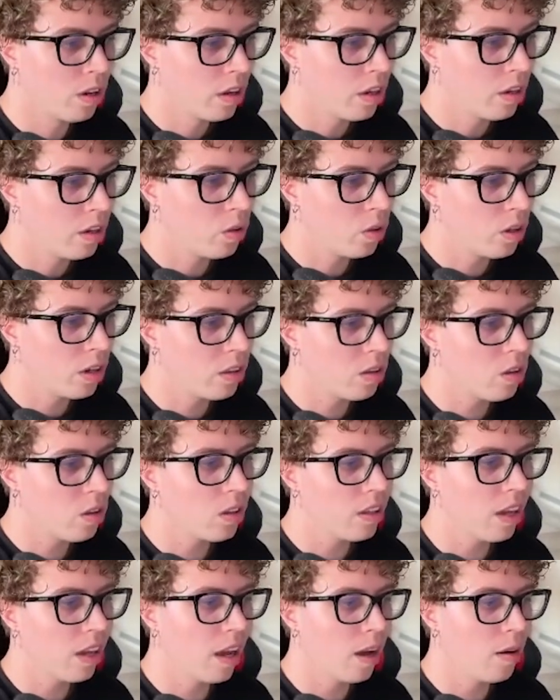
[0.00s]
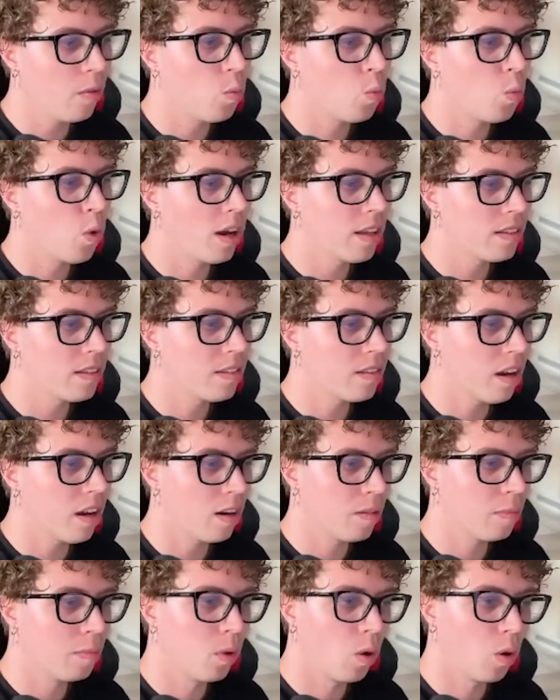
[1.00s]
You can only have one
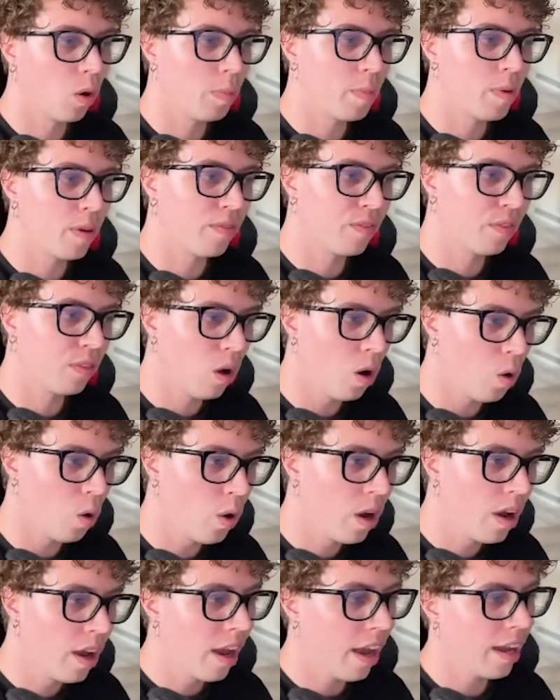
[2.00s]
start block per flow